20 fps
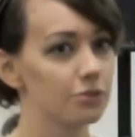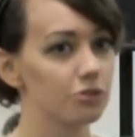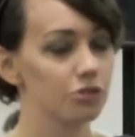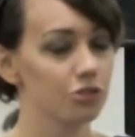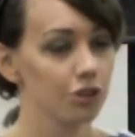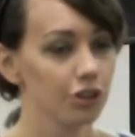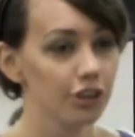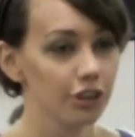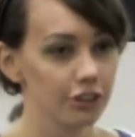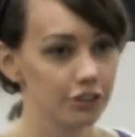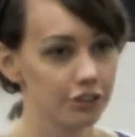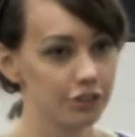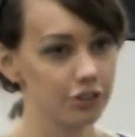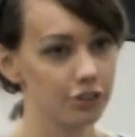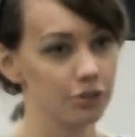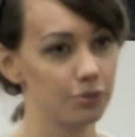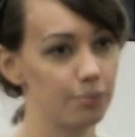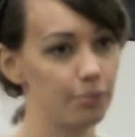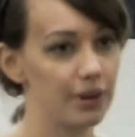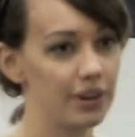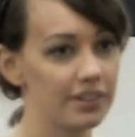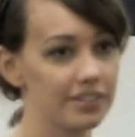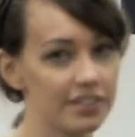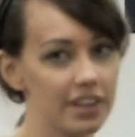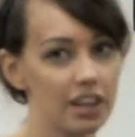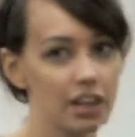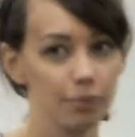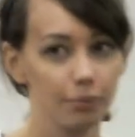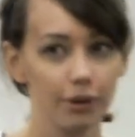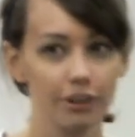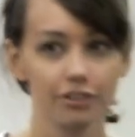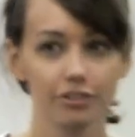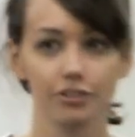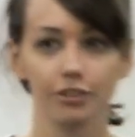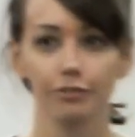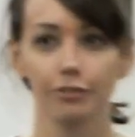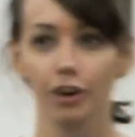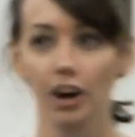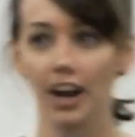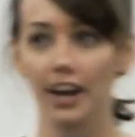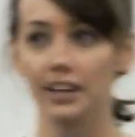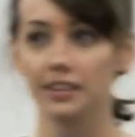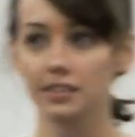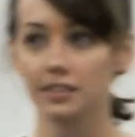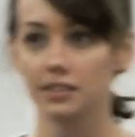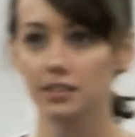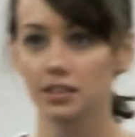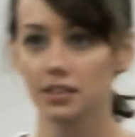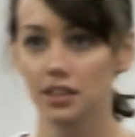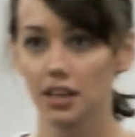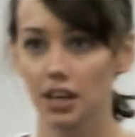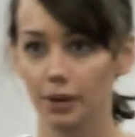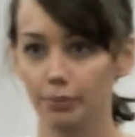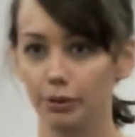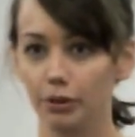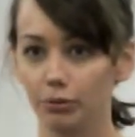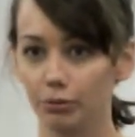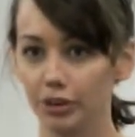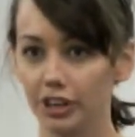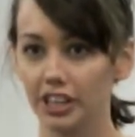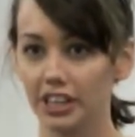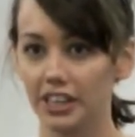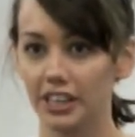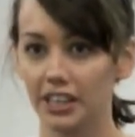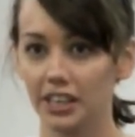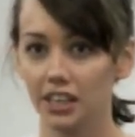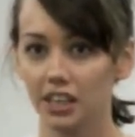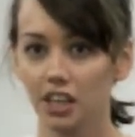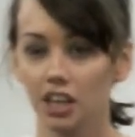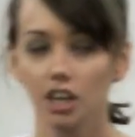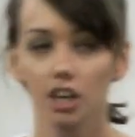church but a celebration of Christ? I mean, really.